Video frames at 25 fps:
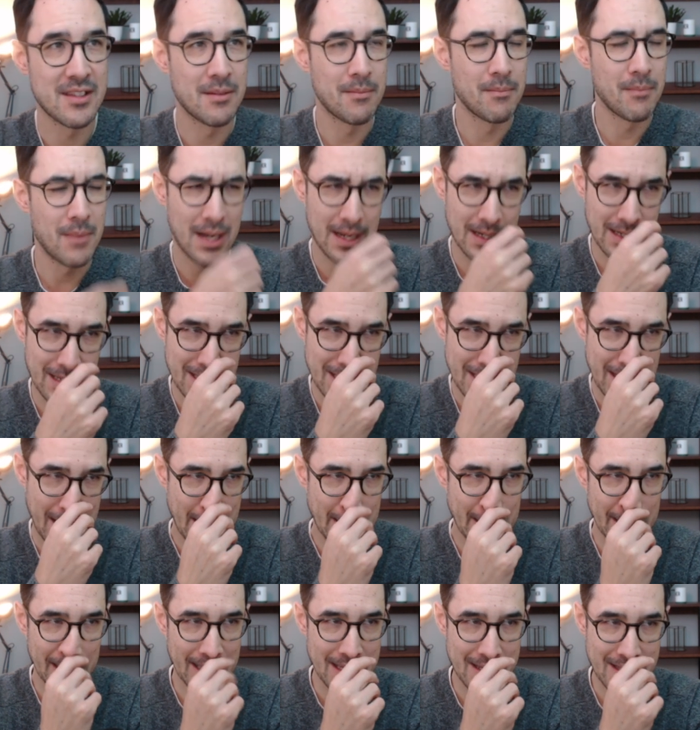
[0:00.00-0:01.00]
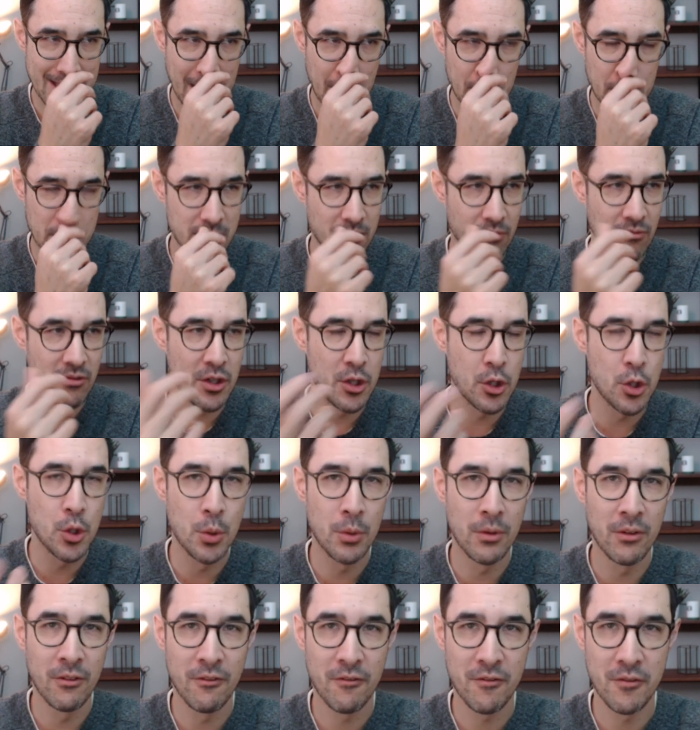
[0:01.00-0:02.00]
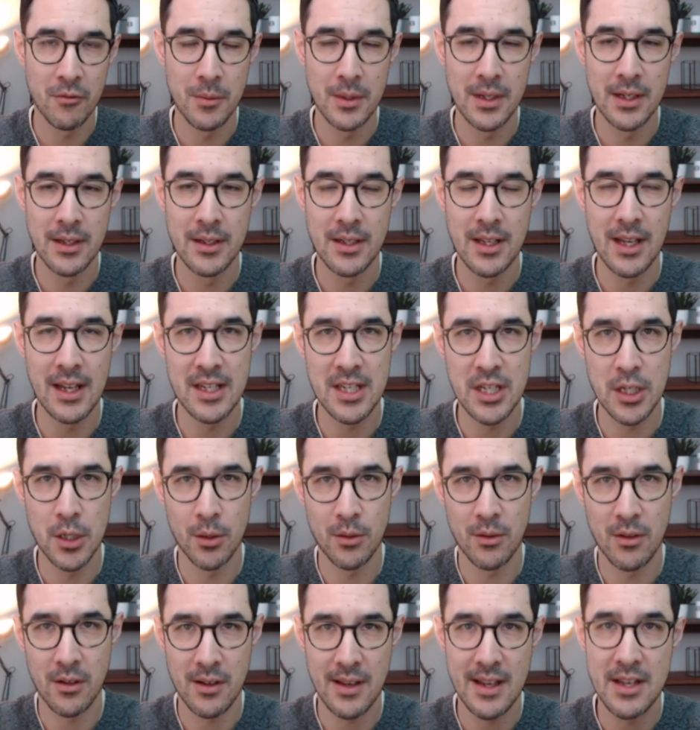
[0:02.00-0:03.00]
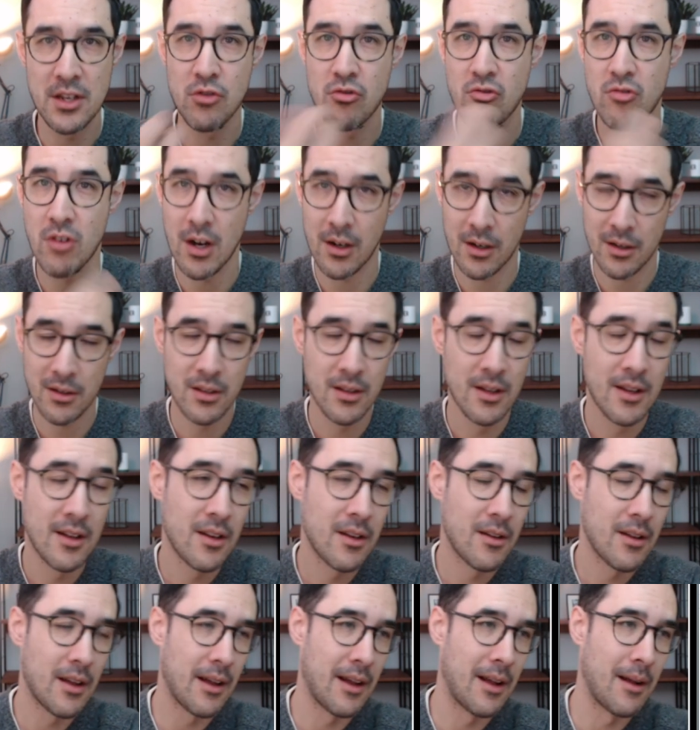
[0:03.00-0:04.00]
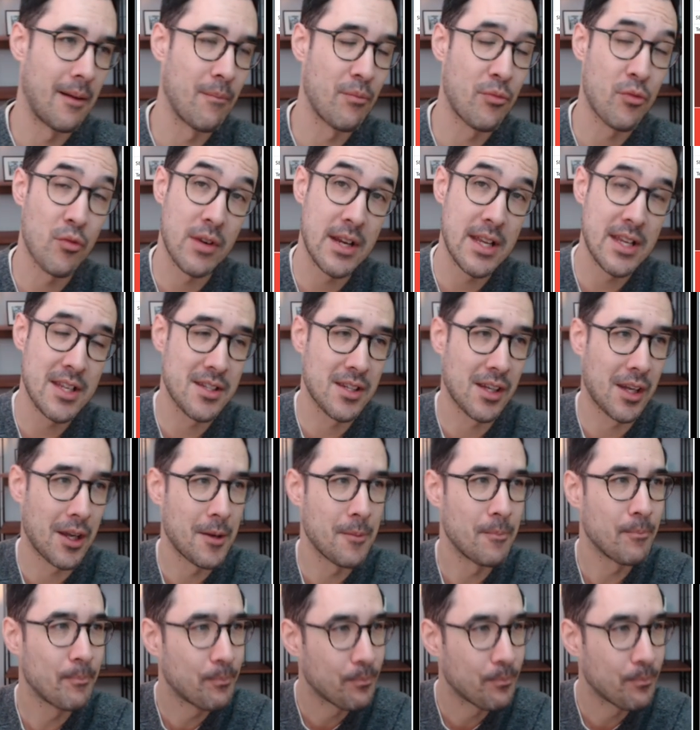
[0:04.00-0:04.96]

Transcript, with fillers: And my understanding is that was a renewal from a, a deal that they struck um, three years ago.